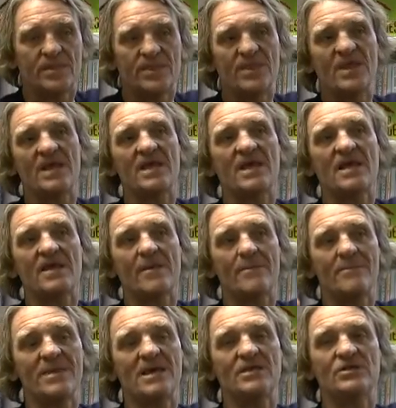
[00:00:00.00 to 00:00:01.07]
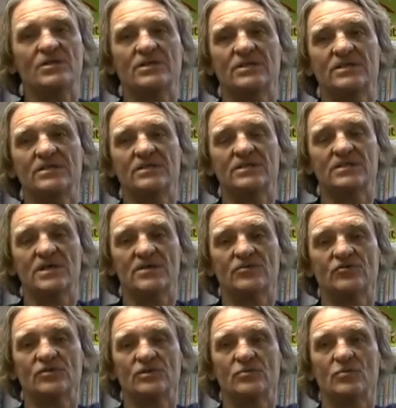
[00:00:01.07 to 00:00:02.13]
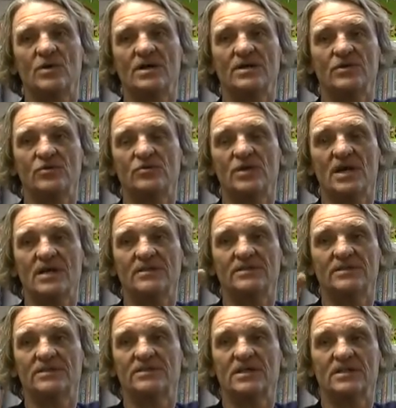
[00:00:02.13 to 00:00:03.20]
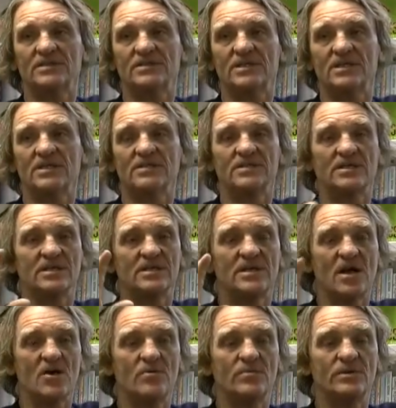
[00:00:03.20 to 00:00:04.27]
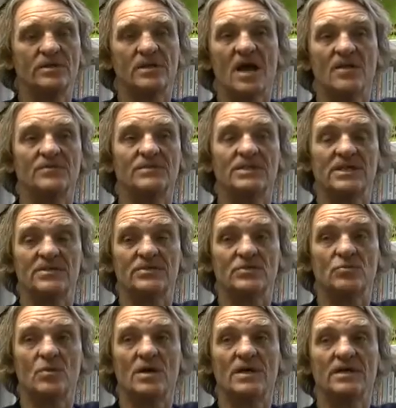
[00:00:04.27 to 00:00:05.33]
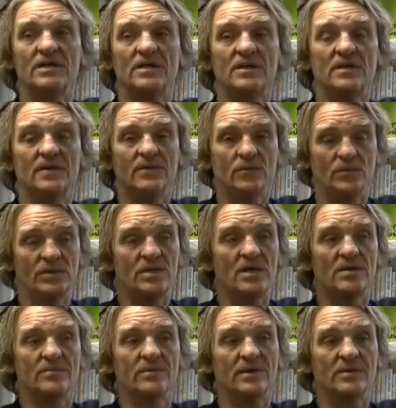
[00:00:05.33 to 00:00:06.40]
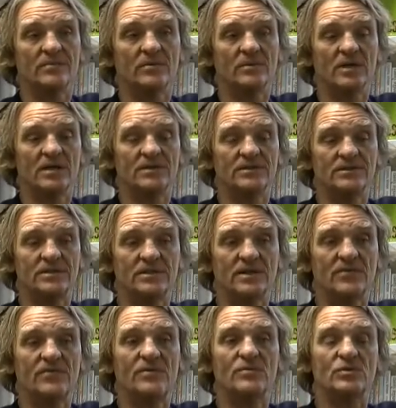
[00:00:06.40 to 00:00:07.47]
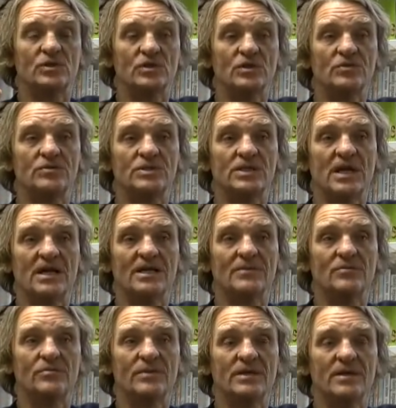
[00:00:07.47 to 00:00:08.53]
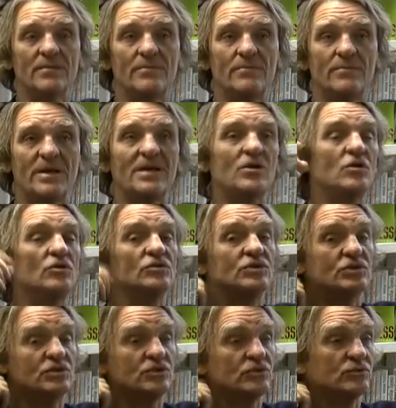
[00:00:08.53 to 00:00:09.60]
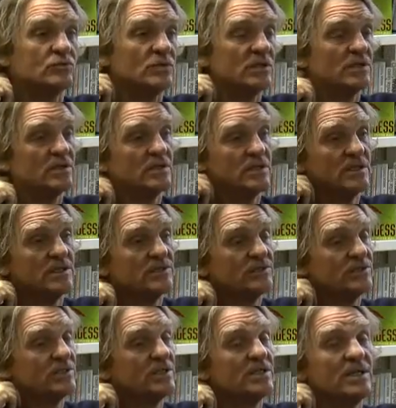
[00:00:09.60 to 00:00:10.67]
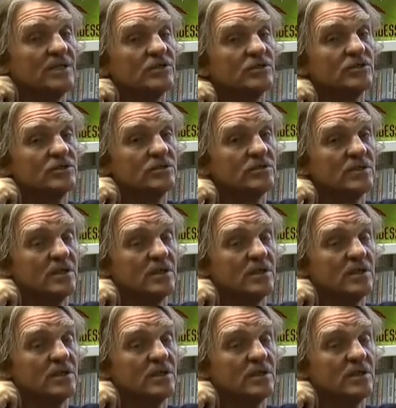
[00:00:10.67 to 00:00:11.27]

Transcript: the media in this country where you can discuss things in an open and uncensored way with young people. And if we were to lose that, it would be a big loss to teenagers.